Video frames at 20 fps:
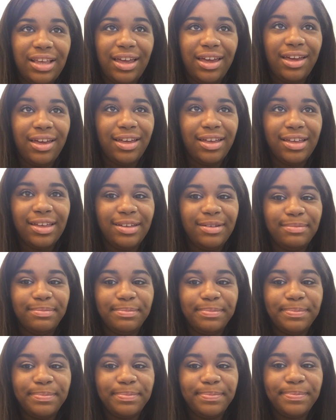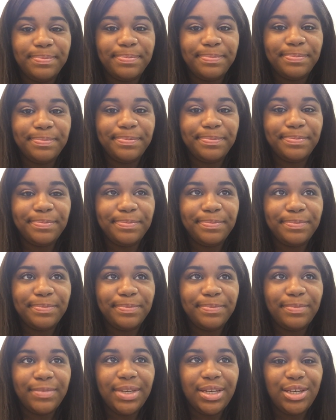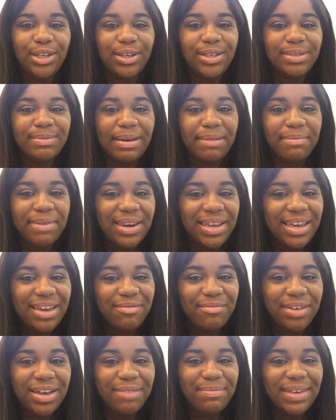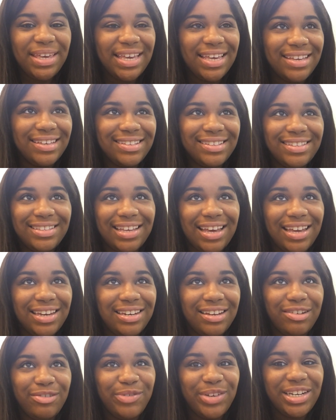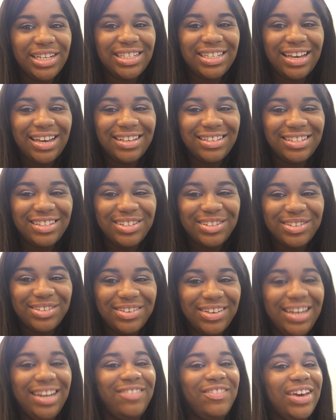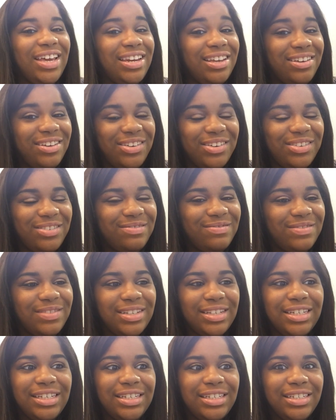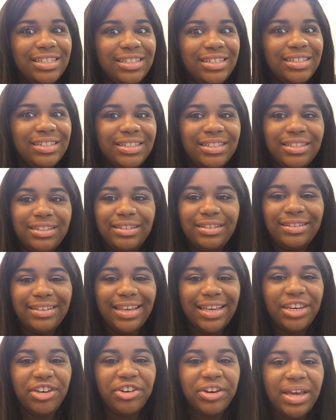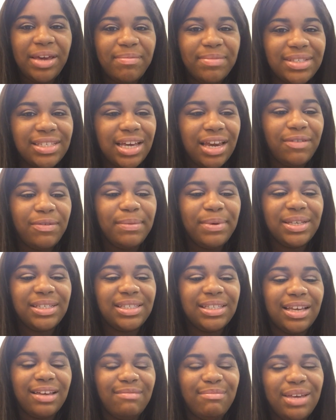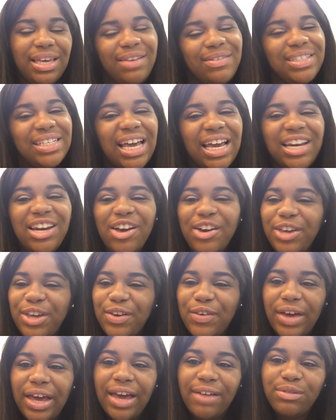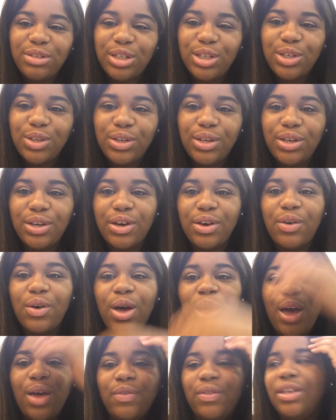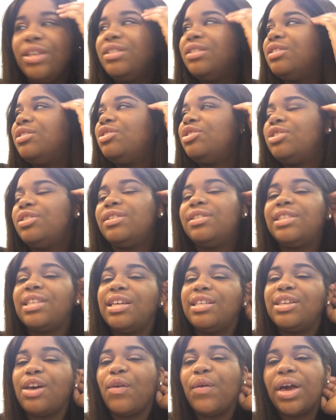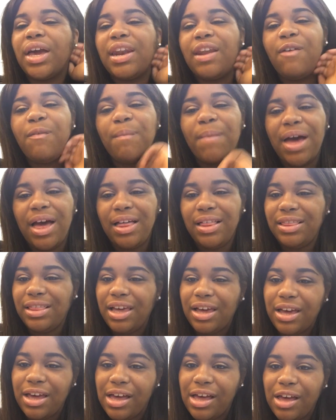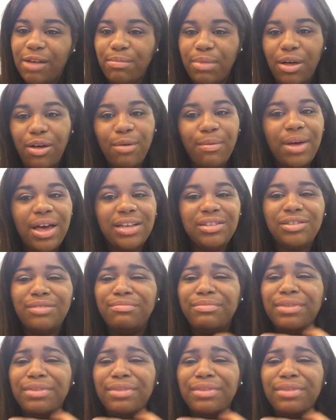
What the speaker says: like, you expect me to get one, because I don't want a tattoo, and if I do, can your name is kind of a big step. But he was like, "No, you don't have to, you know, this is just a token of my love, blah, blah, blah." So